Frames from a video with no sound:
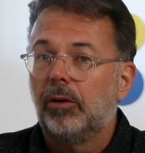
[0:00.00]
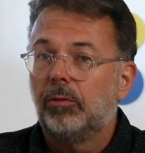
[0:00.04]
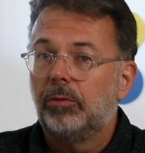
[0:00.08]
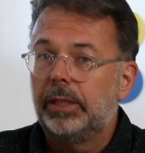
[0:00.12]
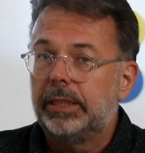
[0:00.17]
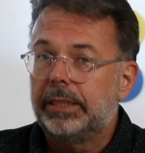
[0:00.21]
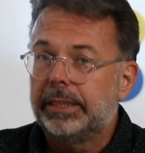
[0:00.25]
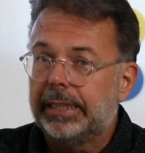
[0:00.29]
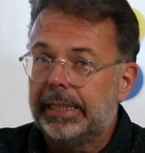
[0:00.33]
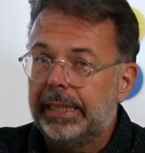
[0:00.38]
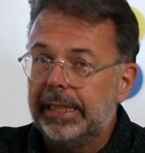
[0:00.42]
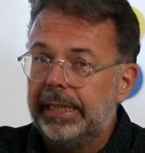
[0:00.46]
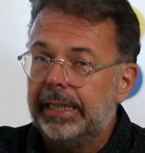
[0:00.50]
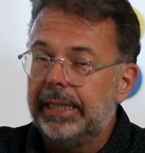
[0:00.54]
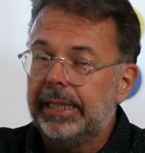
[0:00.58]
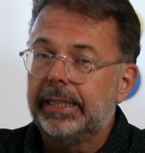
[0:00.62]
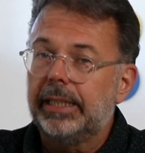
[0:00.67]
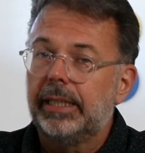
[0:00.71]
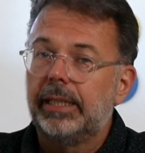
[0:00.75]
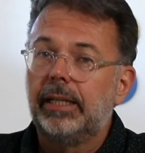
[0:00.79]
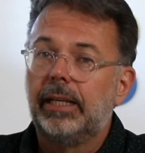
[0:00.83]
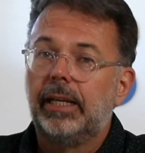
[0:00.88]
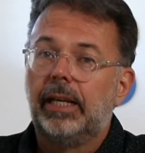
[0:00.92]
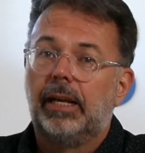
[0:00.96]
with
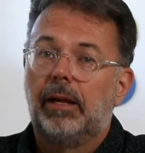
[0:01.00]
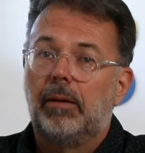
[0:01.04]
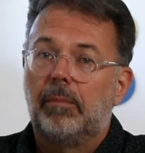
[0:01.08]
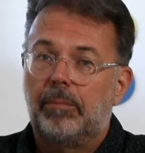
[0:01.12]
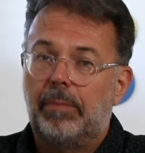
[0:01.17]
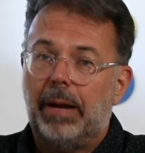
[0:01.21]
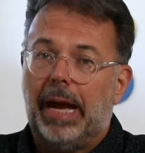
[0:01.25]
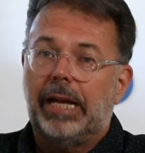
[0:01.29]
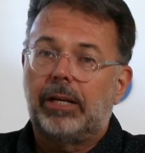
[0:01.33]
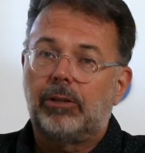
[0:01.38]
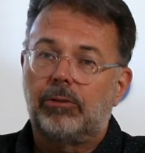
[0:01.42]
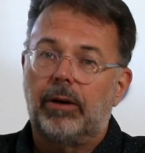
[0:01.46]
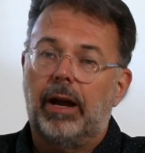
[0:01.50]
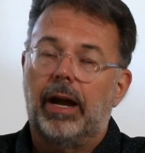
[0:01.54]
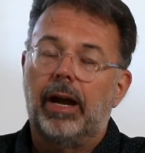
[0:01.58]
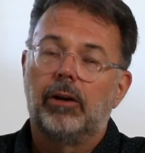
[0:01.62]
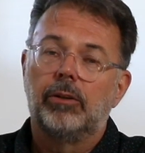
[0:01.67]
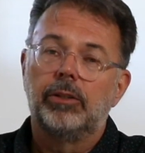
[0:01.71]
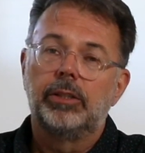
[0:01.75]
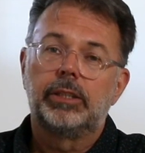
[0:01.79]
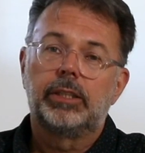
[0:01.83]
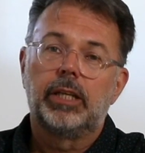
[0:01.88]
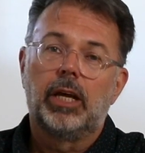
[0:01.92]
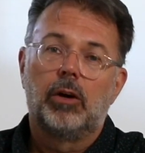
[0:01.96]
clinical
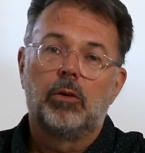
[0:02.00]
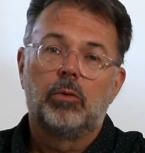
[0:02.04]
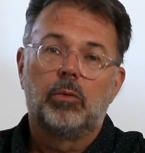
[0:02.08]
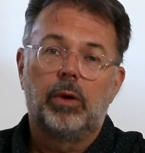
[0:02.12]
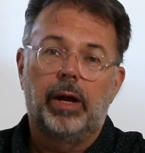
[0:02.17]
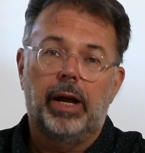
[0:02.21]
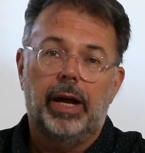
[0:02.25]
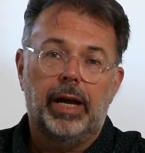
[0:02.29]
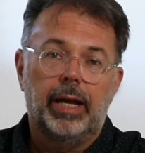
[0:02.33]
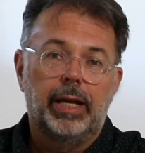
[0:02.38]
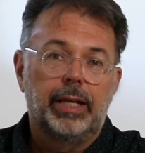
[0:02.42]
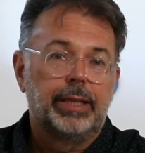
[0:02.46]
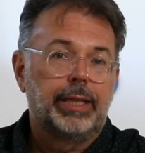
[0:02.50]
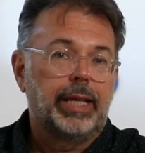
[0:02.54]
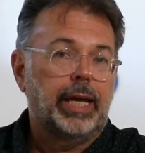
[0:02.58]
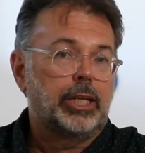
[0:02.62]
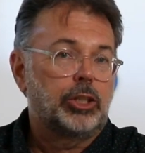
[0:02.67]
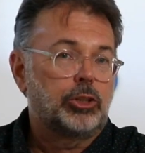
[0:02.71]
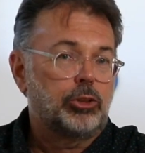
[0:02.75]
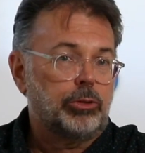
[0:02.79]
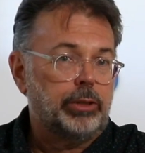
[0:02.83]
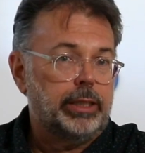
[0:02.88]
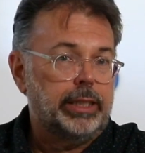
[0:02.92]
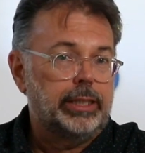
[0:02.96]
background where
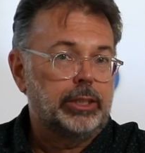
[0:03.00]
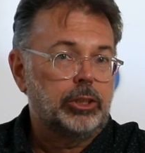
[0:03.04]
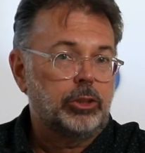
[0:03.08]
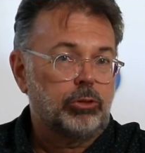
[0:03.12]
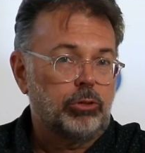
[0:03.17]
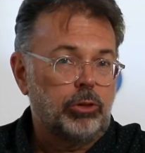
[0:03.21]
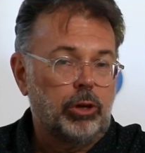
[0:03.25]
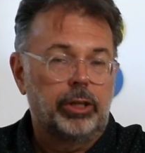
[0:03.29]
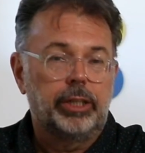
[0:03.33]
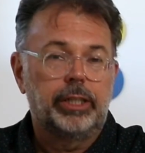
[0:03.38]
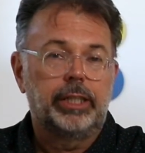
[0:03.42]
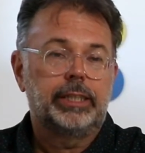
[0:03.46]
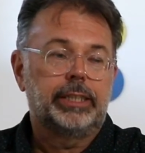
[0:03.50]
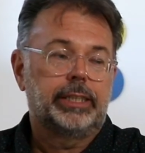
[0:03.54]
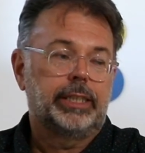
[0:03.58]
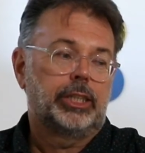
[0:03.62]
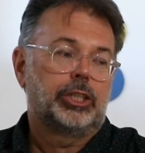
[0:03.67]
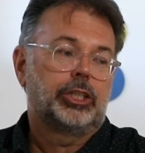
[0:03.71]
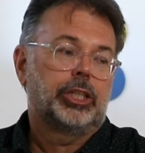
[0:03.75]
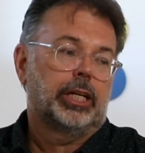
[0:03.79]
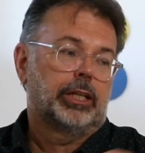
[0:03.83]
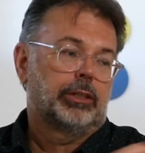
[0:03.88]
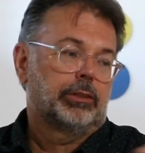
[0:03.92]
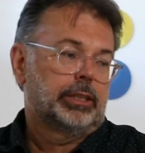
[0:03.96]
they treat chronic
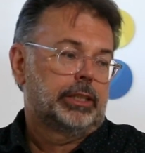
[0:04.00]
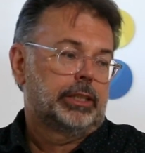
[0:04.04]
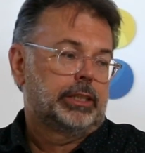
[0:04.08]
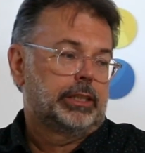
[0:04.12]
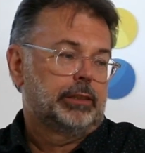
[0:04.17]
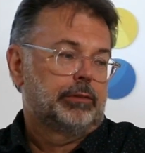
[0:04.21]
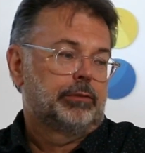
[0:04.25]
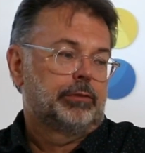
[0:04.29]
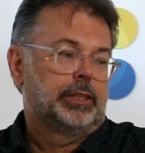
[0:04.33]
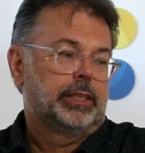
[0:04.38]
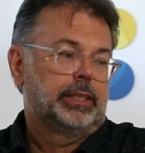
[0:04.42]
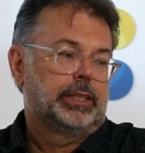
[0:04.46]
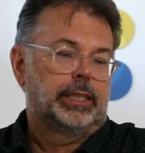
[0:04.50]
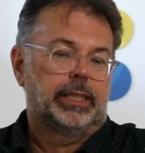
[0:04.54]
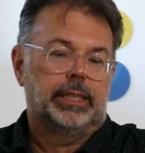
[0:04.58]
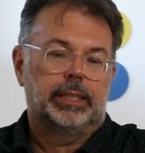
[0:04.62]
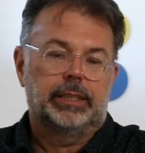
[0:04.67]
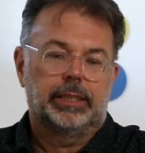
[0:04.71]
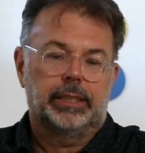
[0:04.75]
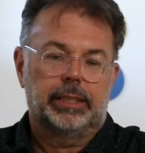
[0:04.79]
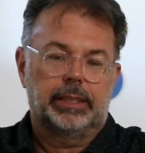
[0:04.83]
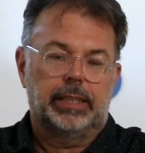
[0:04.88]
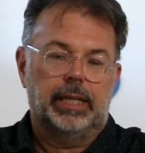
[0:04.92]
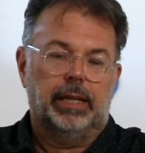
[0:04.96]
degenerative
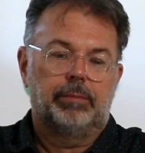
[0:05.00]
diseases.